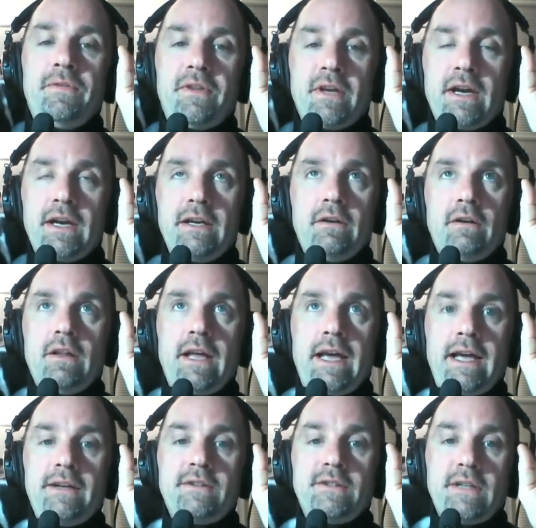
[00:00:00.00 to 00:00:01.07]
title
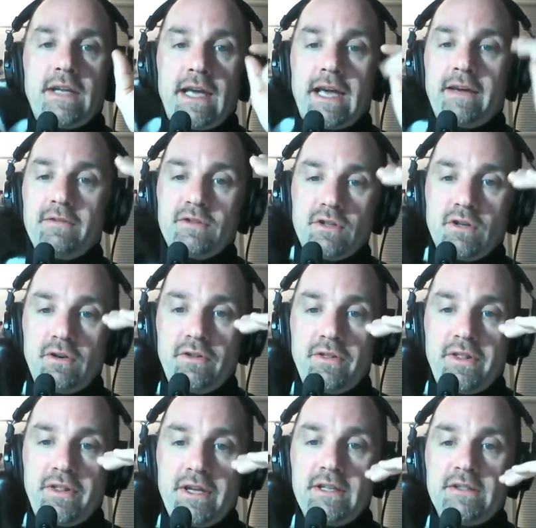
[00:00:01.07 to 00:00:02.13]
has to have certain
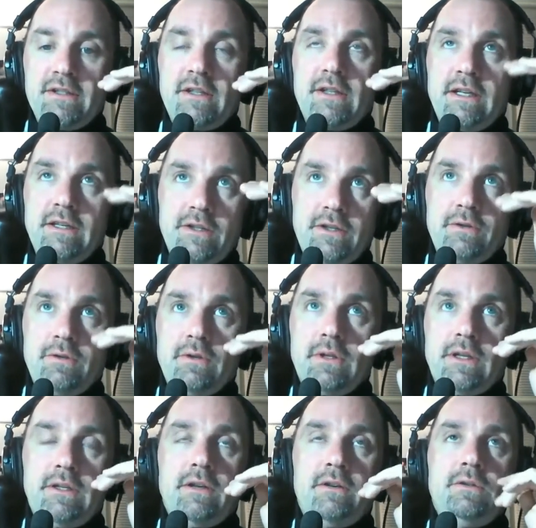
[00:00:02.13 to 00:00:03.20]
things that they do and
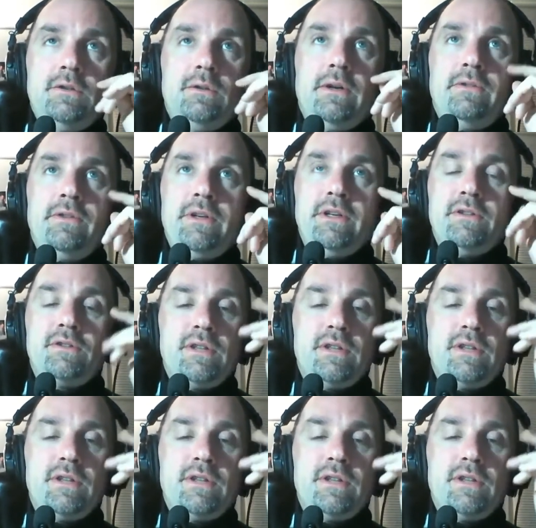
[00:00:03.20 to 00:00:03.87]
they don't do every year.